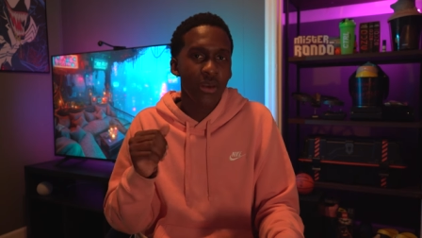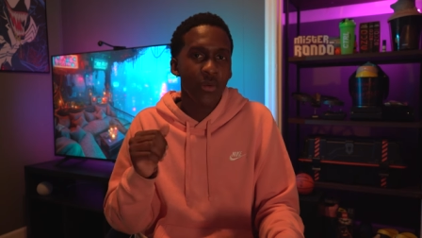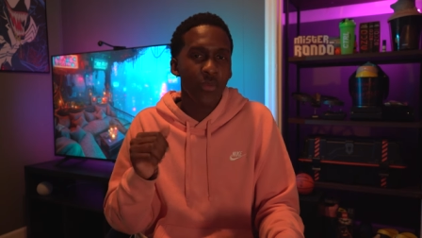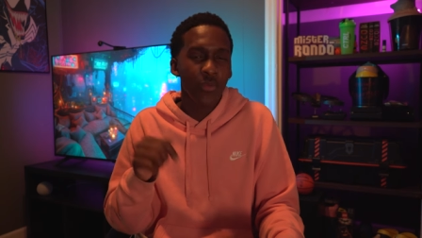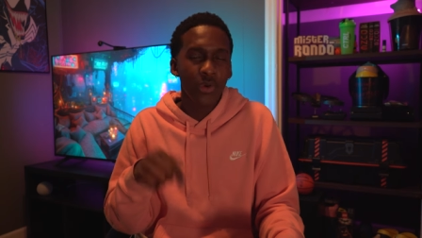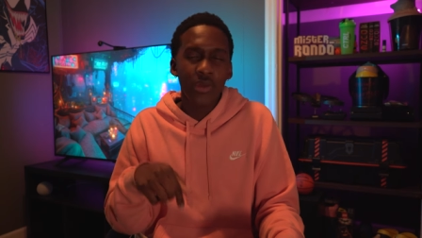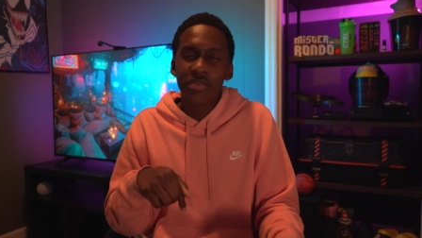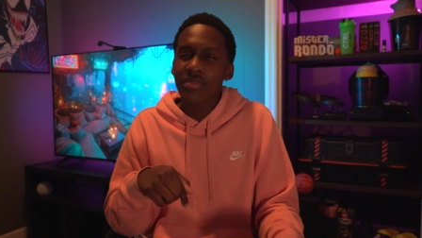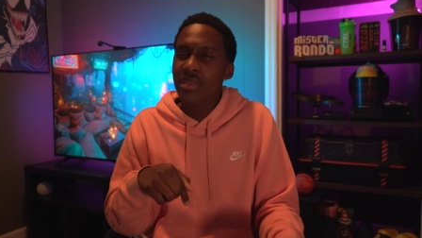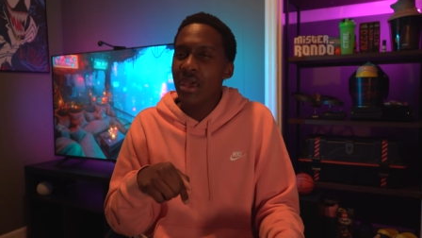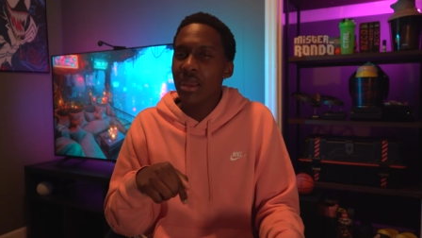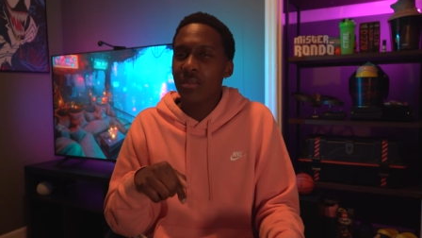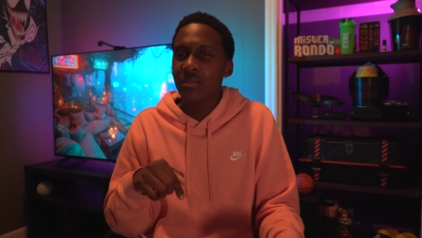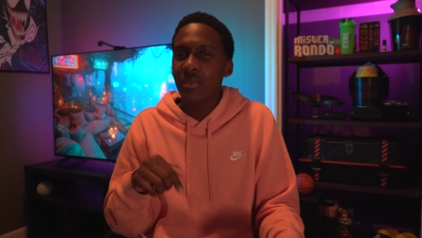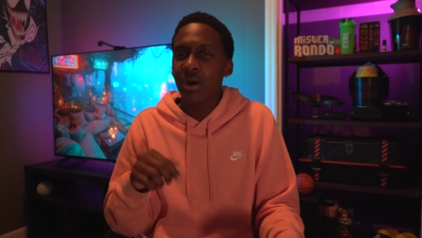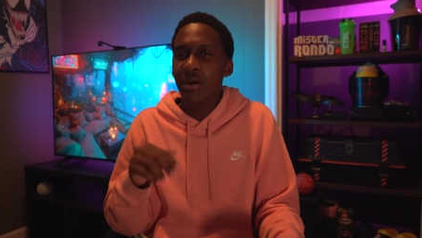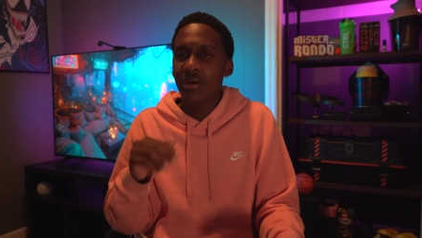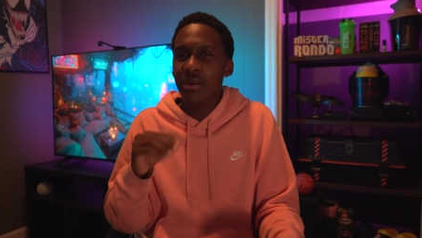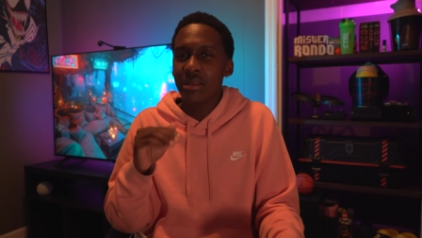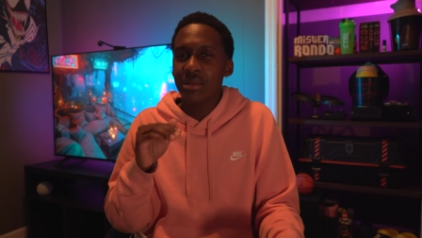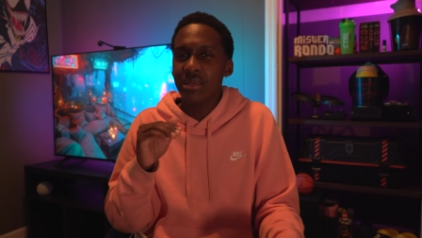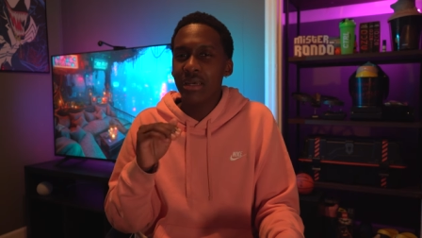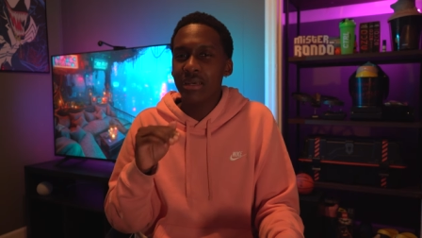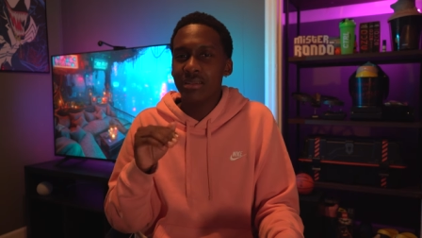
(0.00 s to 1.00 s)
With that
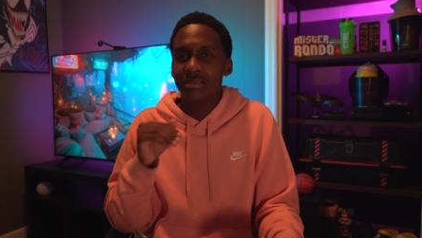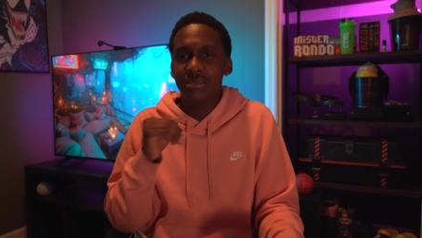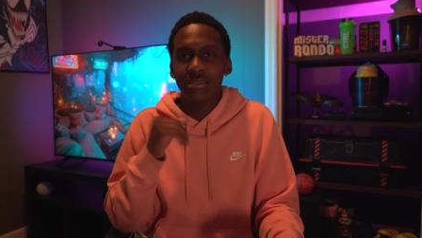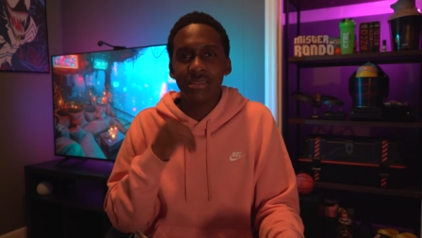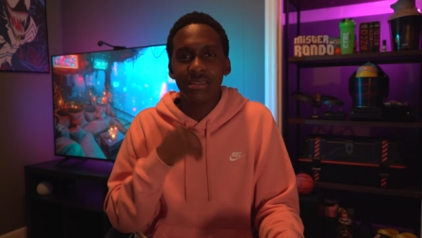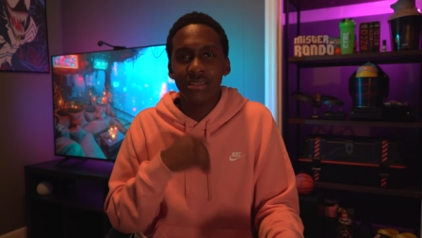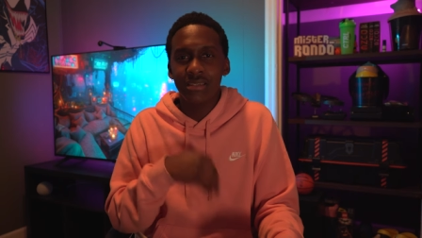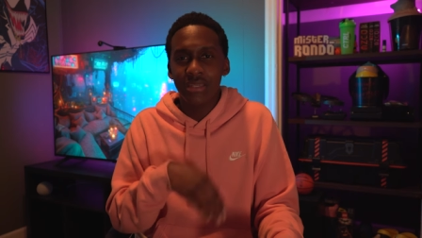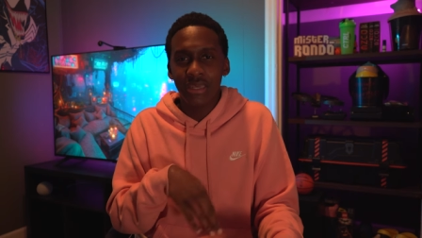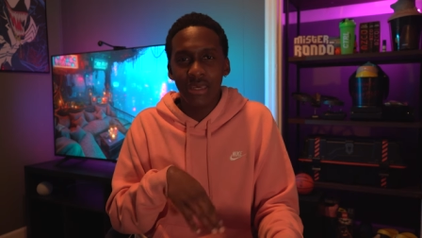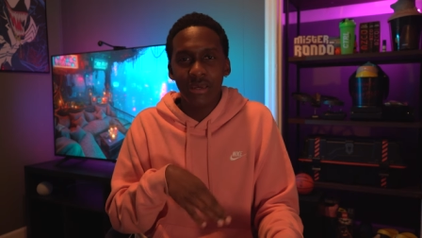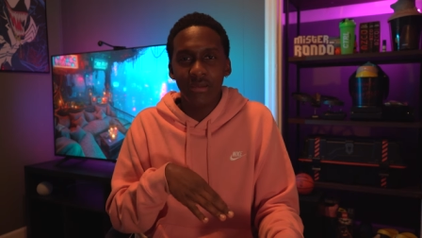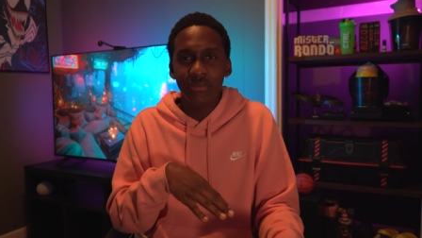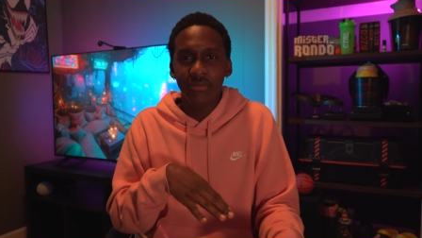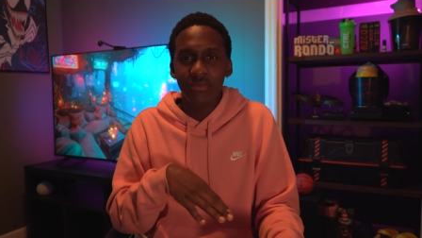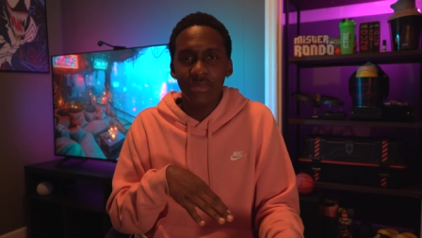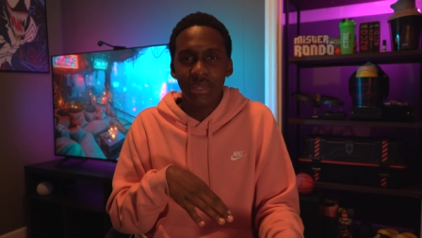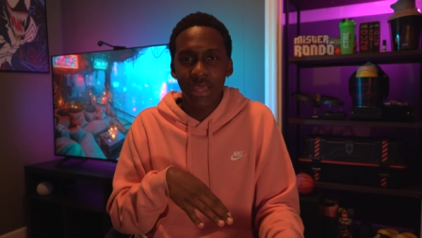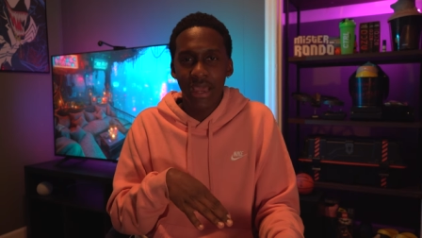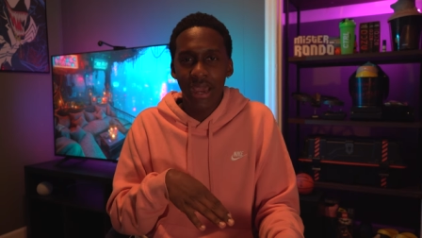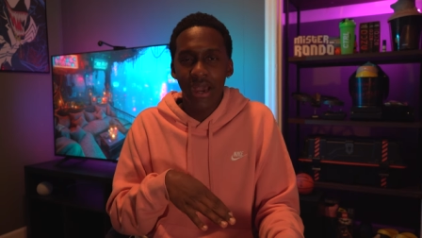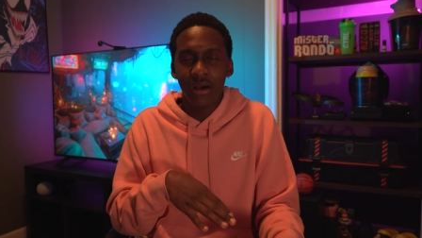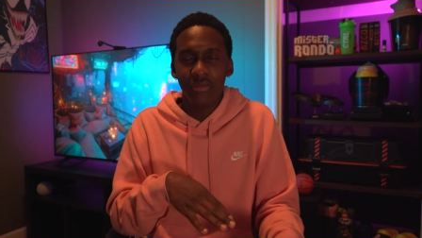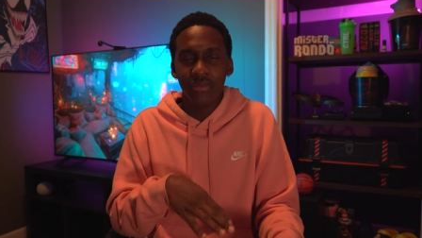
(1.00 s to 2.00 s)
mode, it does dim
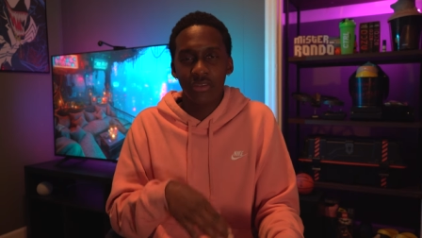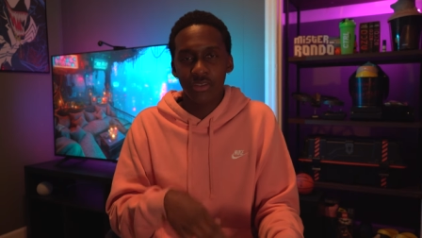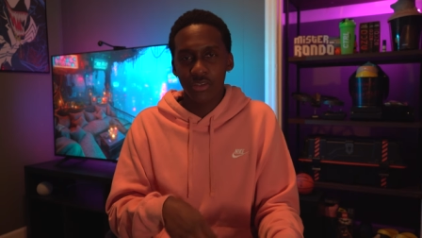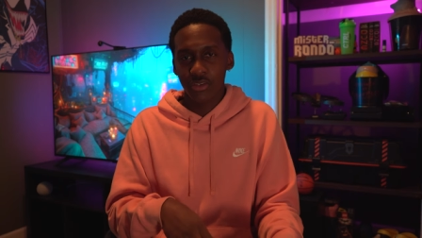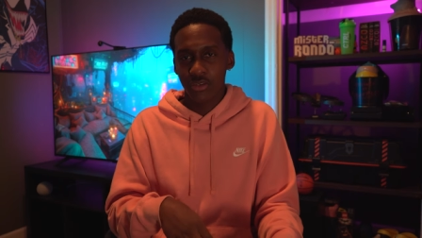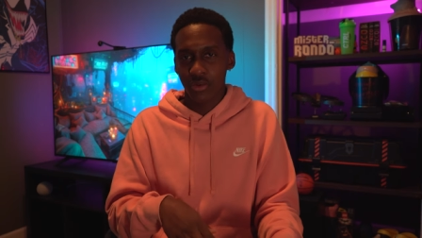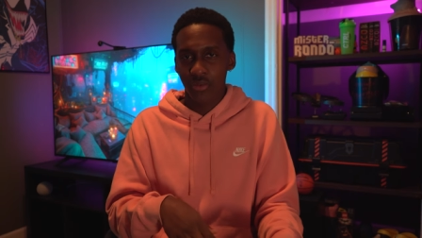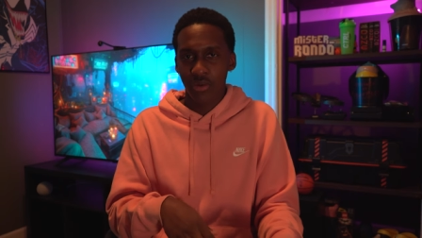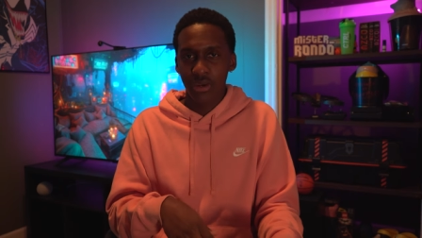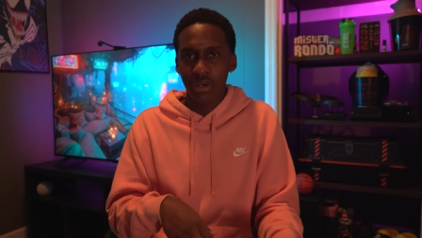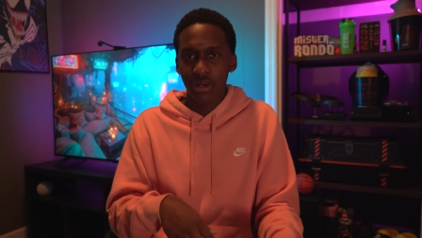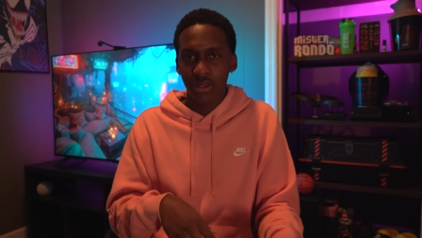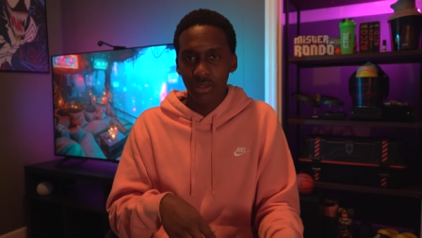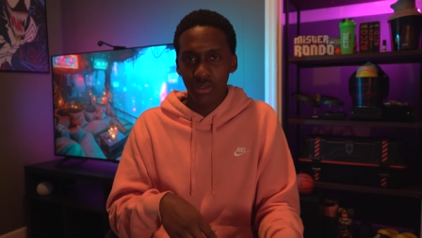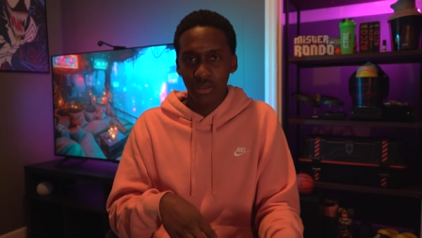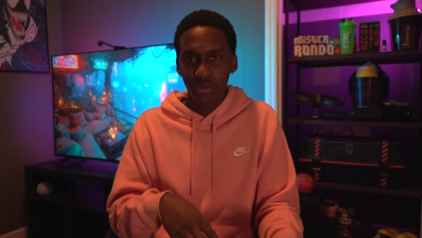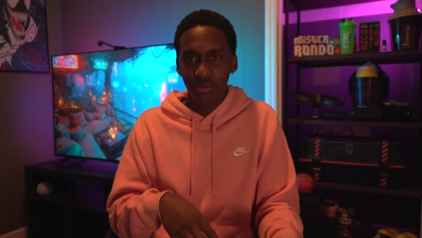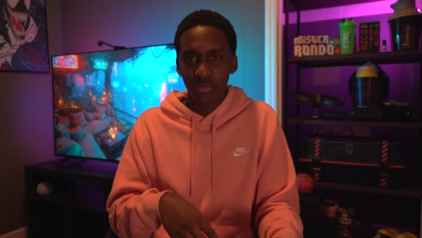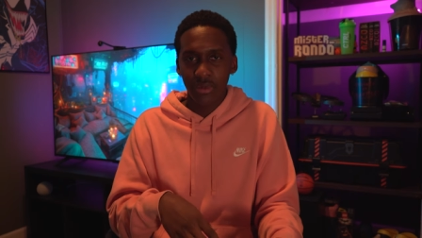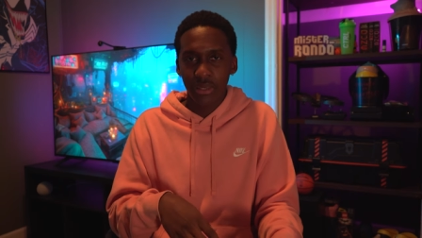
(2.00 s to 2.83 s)
down the screen a little